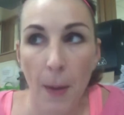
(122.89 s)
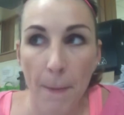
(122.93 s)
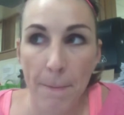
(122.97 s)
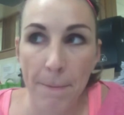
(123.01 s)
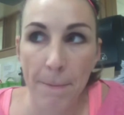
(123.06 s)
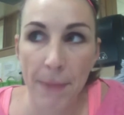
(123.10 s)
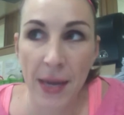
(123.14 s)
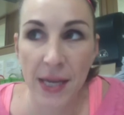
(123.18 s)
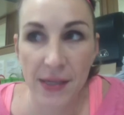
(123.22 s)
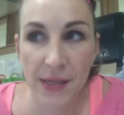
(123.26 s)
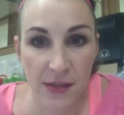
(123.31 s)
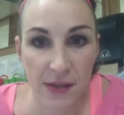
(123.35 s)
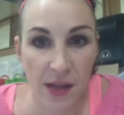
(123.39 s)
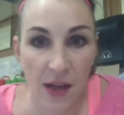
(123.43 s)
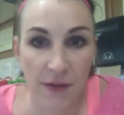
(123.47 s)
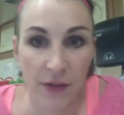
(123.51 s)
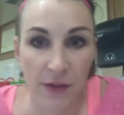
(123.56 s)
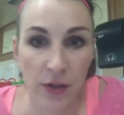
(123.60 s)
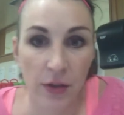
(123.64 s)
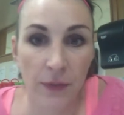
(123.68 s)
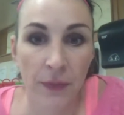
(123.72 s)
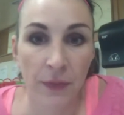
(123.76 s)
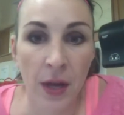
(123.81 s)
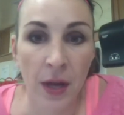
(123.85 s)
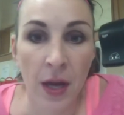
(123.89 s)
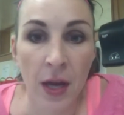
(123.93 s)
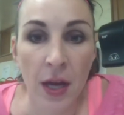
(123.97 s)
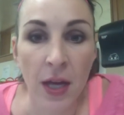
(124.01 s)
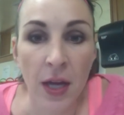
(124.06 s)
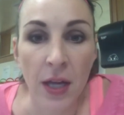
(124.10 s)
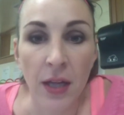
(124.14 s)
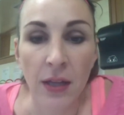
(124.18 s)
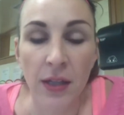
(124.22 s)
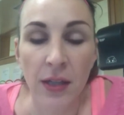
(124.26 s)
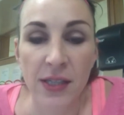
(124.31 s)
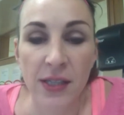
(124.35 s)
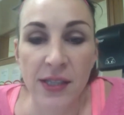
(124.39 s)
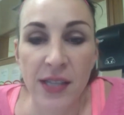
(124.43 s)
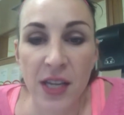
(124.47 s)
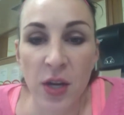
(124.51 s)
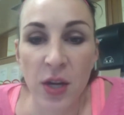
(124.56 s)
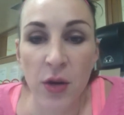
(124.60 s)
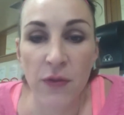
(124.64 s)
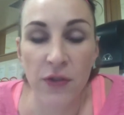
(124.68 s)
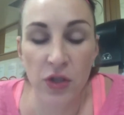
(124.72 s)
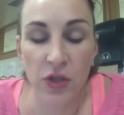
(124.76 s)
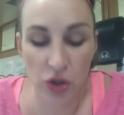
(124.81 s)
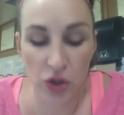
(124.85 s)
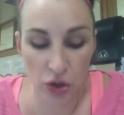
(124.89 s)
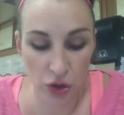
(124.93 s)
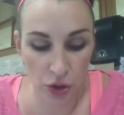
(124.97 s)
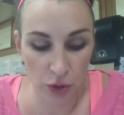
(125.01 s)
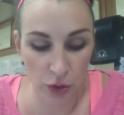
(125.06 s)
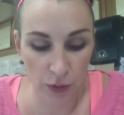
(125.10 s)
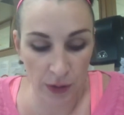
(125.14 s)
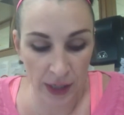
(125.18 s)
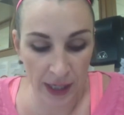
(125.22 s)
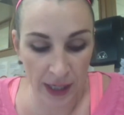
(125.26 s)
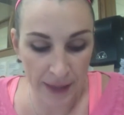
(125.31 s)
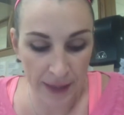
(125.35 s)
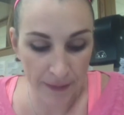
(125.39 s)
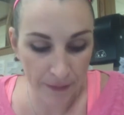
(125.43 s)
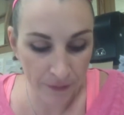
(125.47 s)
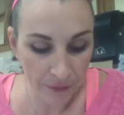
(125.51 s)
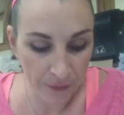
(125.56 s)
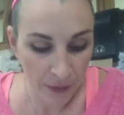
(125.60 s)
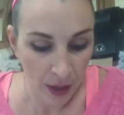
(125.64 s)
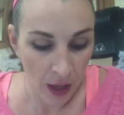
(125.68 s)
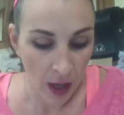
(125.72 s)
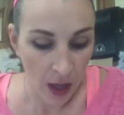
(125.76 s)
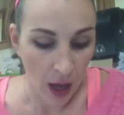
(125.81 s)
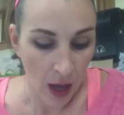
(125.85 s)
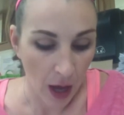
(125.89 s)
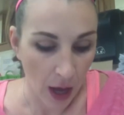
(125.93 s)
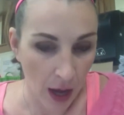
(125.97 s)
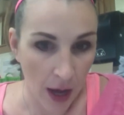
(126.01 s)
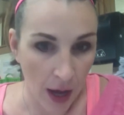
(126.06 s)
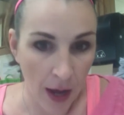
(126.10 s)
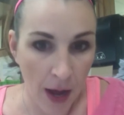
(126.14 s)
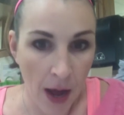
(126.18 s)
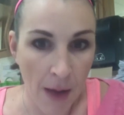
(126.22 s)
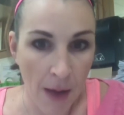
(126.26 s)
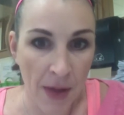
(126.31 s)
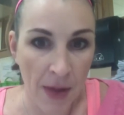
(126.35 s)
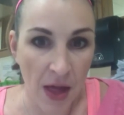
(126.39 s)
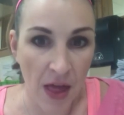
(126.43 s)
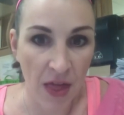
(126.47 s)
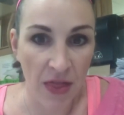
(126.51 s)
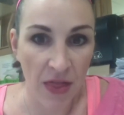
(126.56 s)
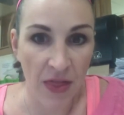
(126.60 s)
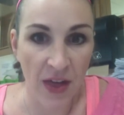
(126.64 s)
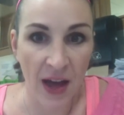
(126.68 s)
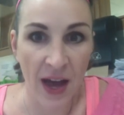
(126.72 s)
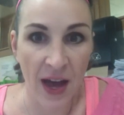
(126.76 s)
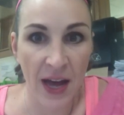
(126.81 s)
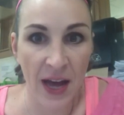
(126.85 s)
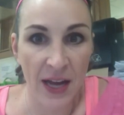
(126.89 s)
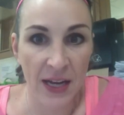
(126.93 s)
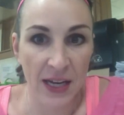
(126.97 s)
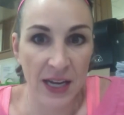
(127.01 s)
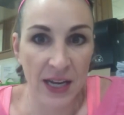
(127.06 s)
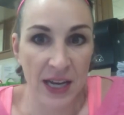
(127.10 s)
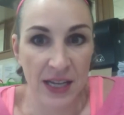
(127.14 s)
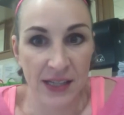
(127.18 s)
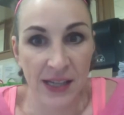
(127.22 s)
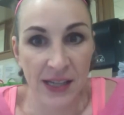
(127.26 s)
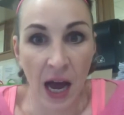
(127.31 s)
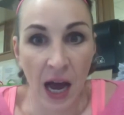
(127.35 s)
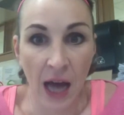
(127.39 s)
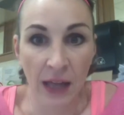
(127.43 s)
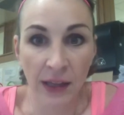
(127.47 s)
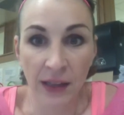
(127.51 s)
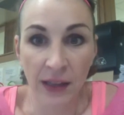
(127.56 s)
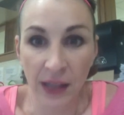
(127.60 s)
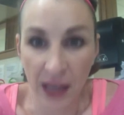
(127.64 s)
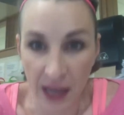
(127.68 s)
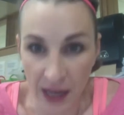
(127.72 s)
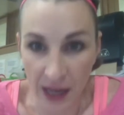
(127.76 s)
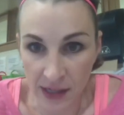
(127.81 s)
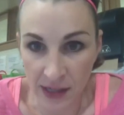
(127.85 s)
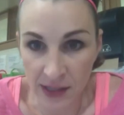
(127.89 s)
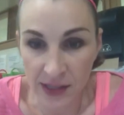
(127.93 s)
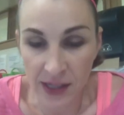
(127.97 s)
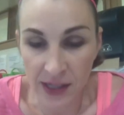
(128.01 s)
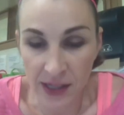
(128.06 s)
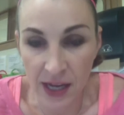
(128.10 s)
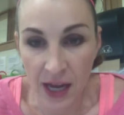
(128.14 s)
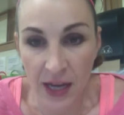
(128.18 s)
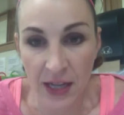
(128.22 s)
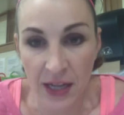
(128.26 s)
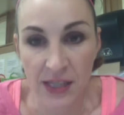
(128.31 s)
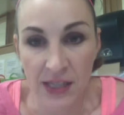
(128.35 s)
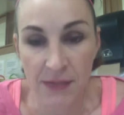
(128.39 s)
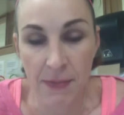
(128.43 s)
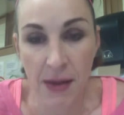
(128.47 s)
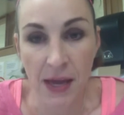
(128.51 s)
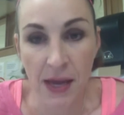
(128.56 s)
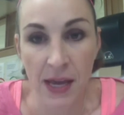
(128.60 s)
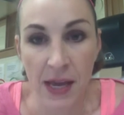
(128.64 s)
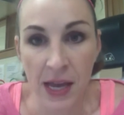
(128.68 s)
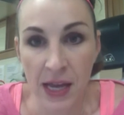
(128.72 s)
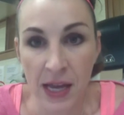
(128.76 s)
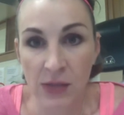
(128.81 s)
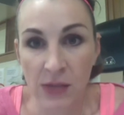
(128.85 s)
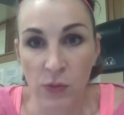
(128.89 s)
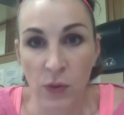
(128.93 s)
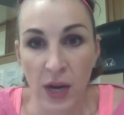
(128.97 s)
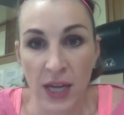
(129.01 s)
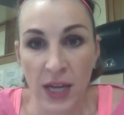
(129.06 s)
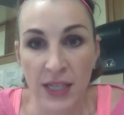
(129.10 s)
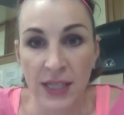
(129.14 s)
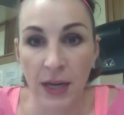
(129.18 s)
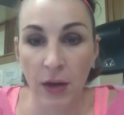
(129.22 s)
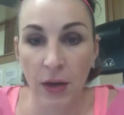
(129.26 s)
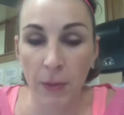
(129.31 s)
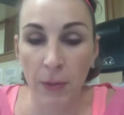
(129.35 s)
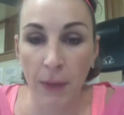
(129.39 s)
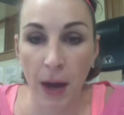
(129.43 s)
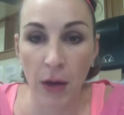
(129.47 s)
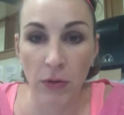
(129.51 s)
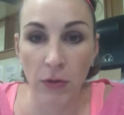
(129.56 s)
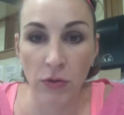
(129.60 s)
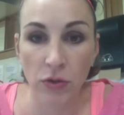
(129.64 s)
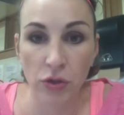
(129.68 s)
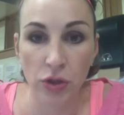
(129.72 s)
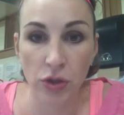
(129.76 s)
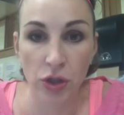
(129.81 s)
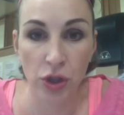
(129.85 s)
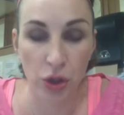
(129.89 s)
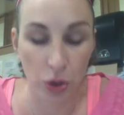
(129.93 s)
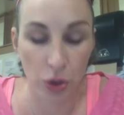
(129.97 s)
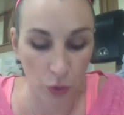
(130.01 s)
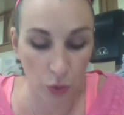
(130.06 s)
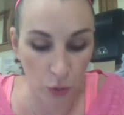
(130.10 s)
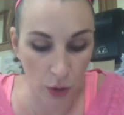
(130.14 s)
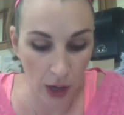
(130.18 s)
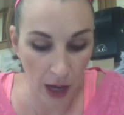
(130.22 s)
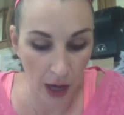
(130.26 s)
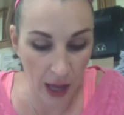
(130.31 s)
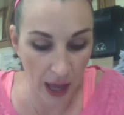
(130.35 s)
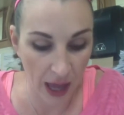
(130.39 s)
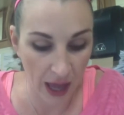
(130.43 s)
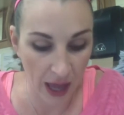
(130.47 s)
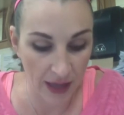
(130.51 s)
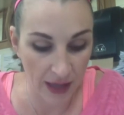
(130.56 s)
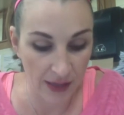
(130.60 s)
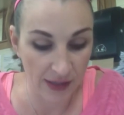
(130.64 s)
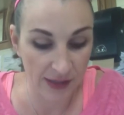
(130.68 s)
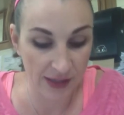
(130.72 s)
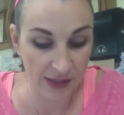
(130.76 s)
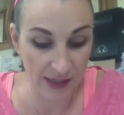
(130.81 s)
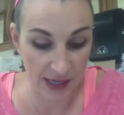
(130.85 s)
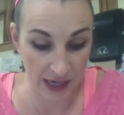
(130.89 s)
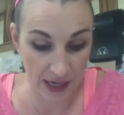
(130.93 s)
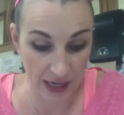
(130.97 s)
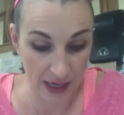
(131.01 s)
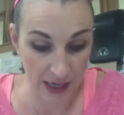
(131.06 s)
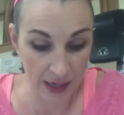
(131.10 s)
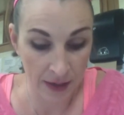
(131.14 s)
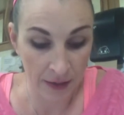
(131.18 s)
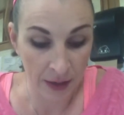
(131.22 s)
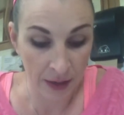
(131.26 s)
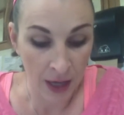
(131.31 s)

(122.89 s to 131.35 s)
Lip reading: Base level. Let's say you have a stream that is on land and it's making its way down a mountain to a sea,